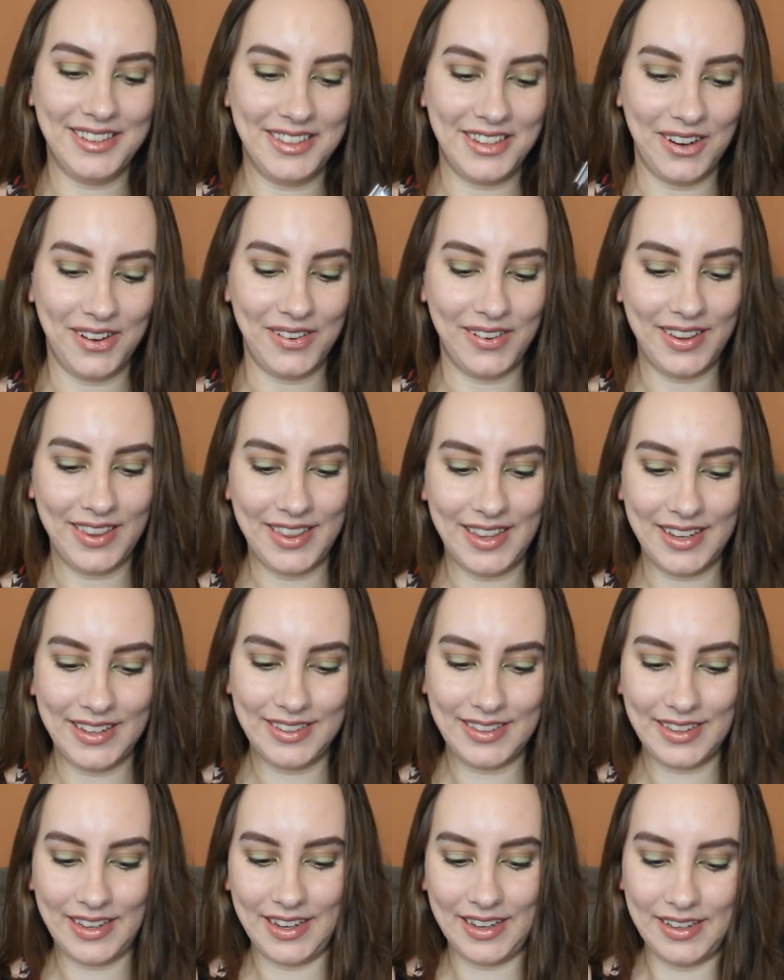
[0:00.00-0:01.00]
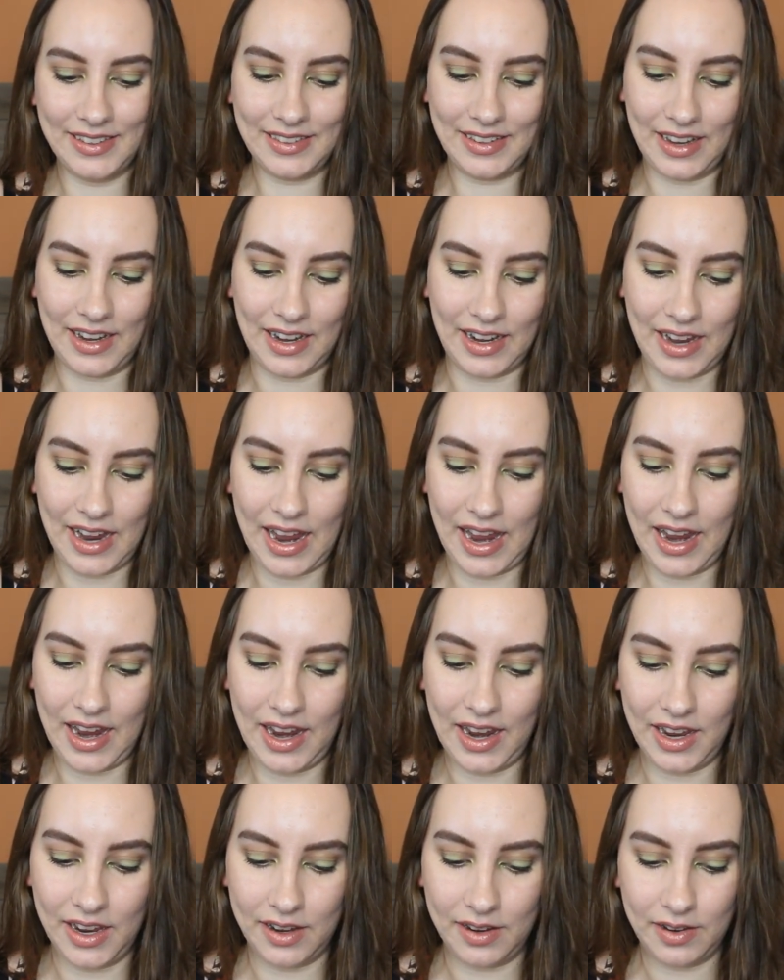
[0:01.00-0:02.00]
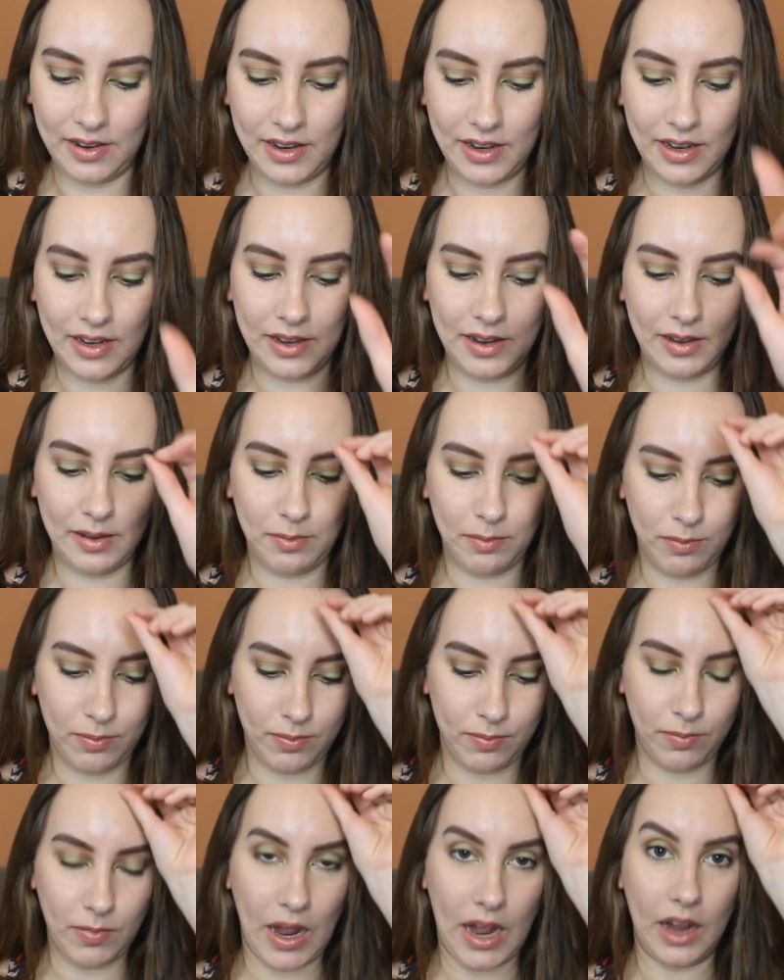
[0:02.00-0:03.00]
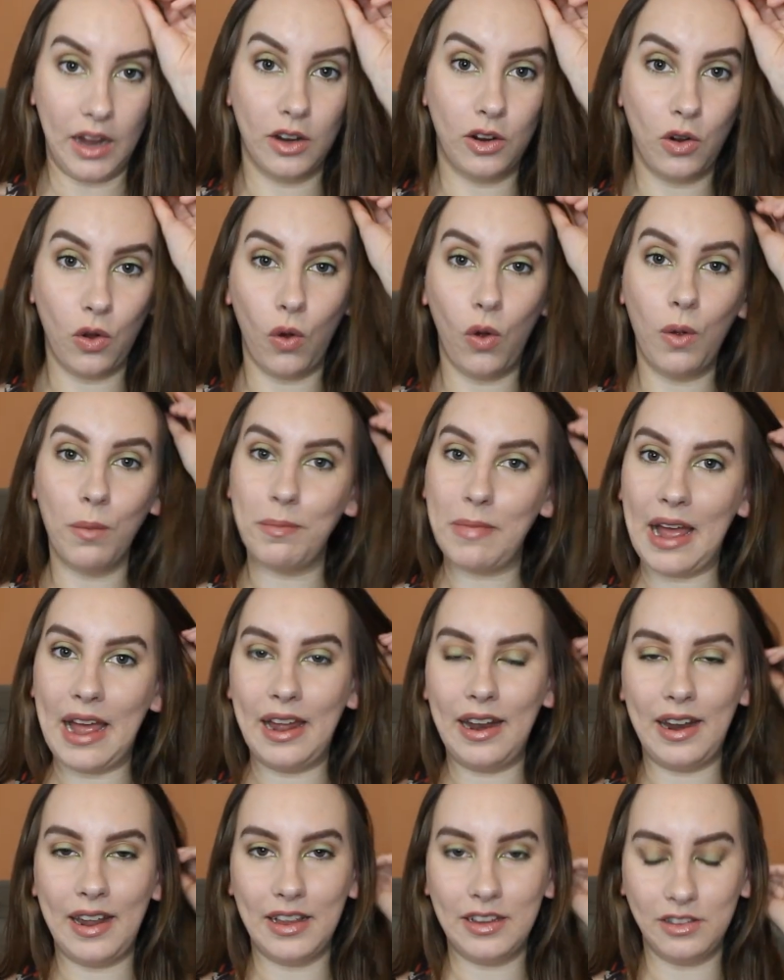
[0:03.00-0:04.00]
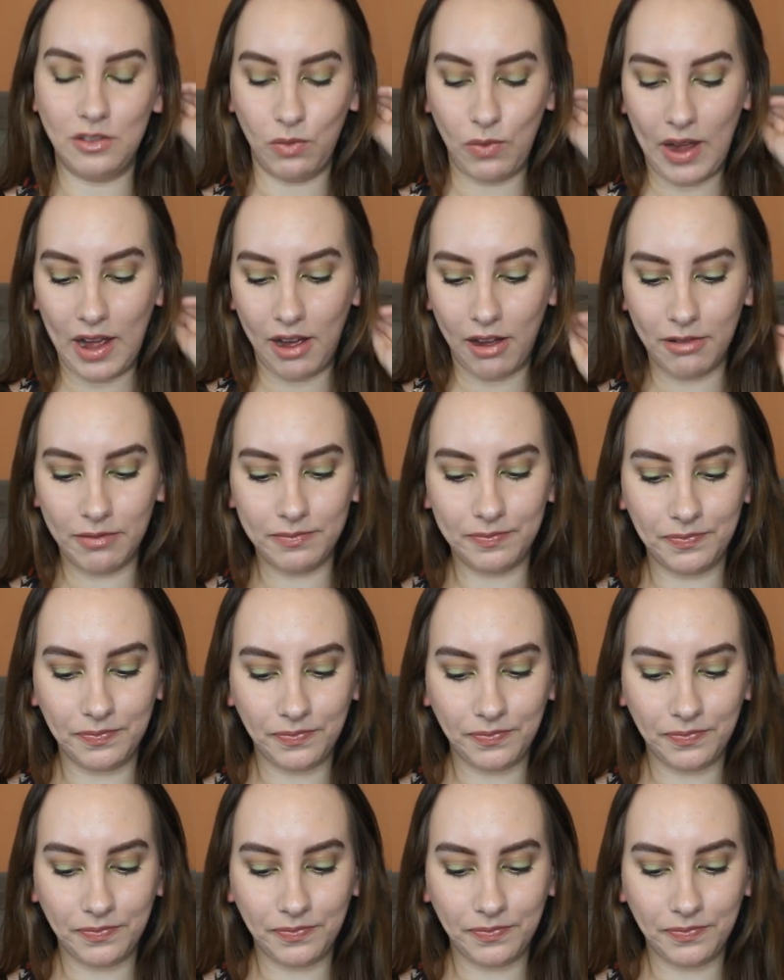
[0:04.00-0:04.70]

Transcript: So this is a, a goal met as well